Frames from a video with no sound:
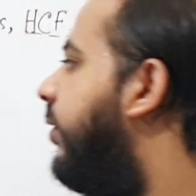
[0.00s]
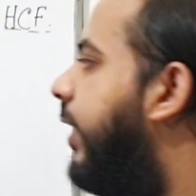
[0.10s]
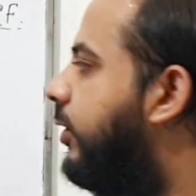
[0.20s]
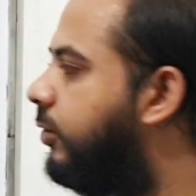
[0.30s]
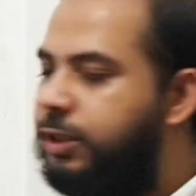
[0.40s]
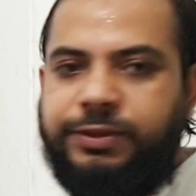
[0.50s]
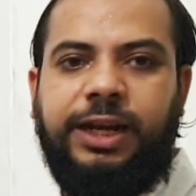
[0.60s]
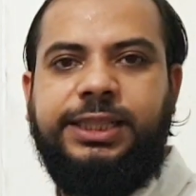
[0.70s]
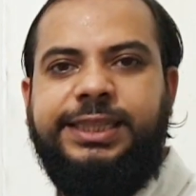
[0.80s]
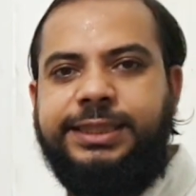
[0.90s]
Factors of
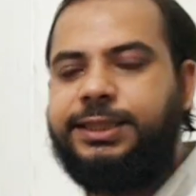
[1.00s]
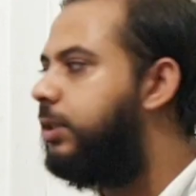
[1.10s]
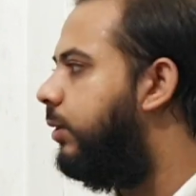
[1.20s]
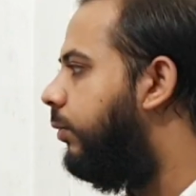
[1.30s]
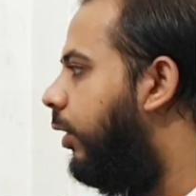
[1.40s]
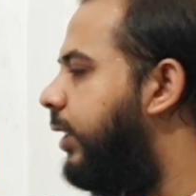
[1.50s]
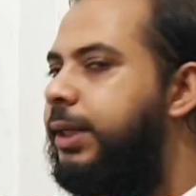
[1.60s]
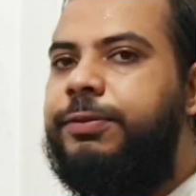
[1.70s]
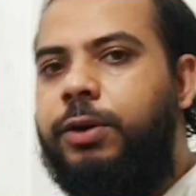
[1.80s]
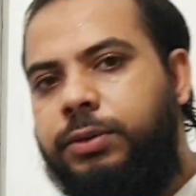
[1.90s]
36 we
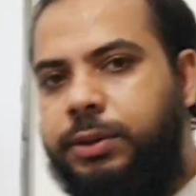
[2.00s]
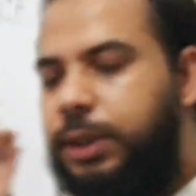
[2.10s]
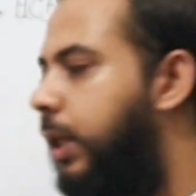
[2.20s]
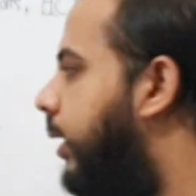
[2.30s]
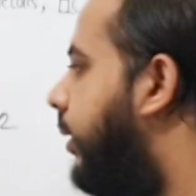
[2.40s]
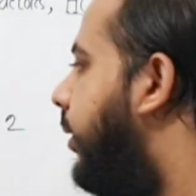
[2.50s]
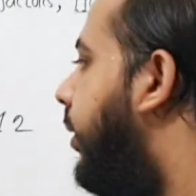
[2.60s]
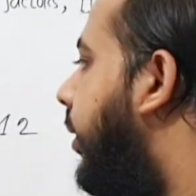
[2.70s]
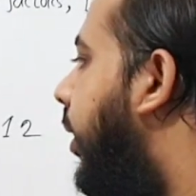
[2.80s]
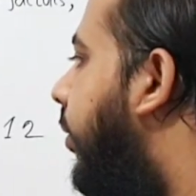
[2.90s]
already found
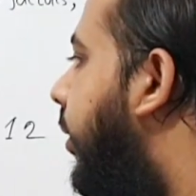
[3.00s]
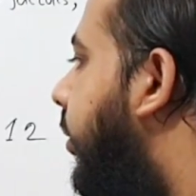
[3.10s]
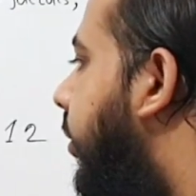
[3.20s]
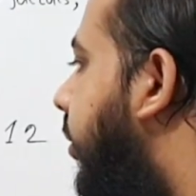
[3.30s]
in our